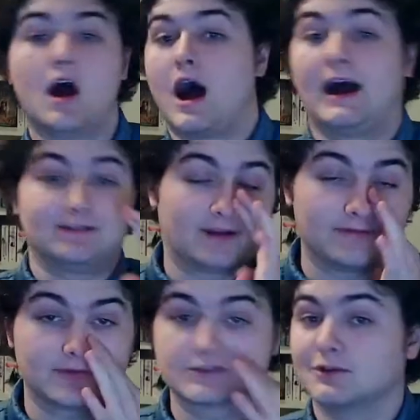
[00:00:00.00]
I
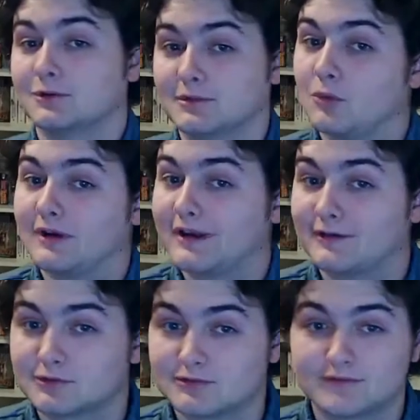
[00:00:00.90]
love the slower and more
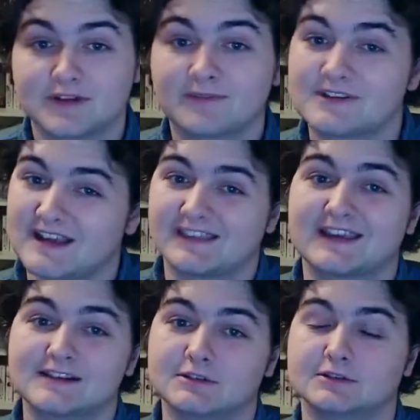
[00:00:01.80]
character-driven stuff because I
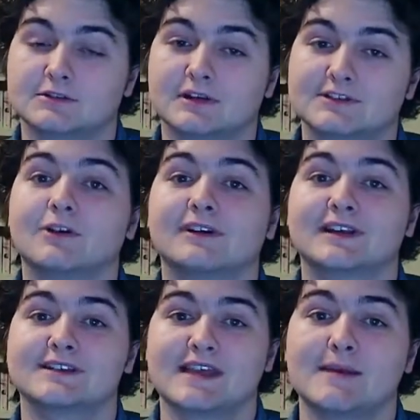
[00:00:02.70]
think it's not an
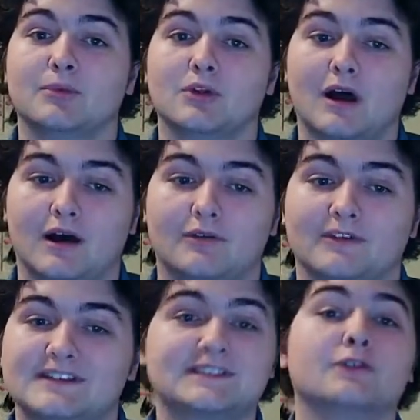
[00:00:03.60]
example of...
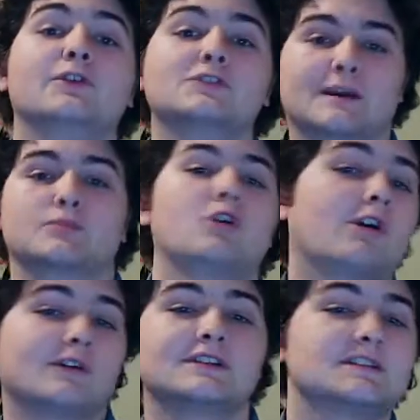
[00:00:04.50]
It still feels like
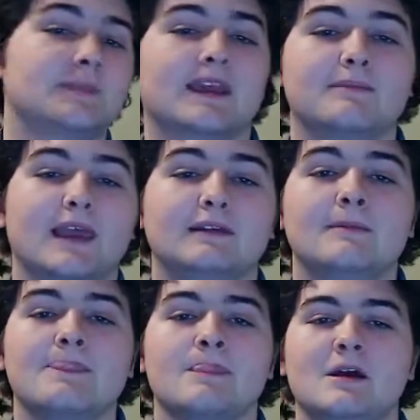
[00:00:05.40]
progress is being made.
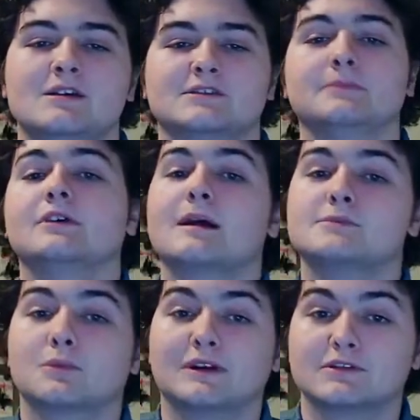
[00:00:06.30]
Sometimes
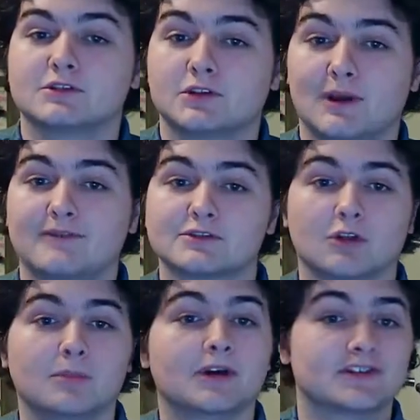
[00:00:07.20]
when you have a slow
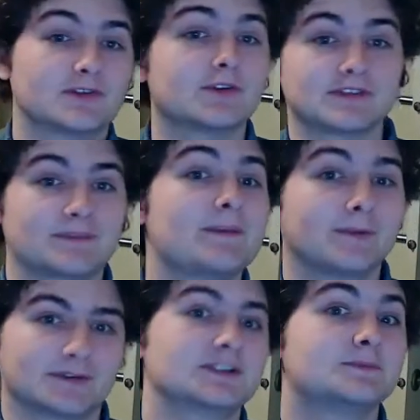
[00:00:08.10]
book, it just feels like people
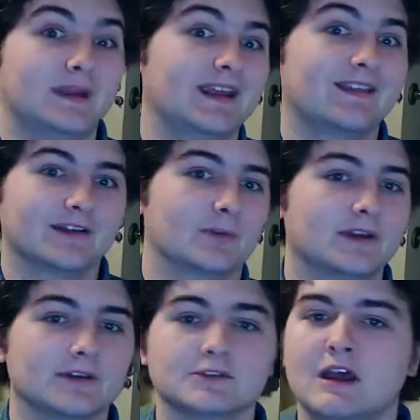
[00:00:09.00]
are spinning their
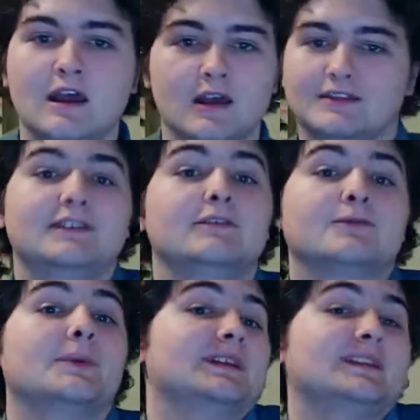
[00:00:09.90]
wheels. For
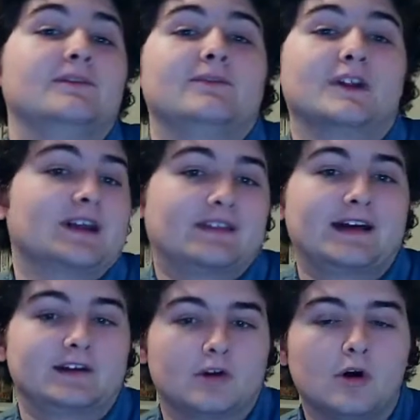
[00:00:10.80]
me, it didn't feel like that
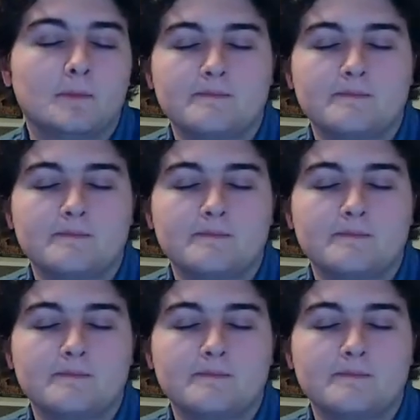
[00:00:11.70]
at all.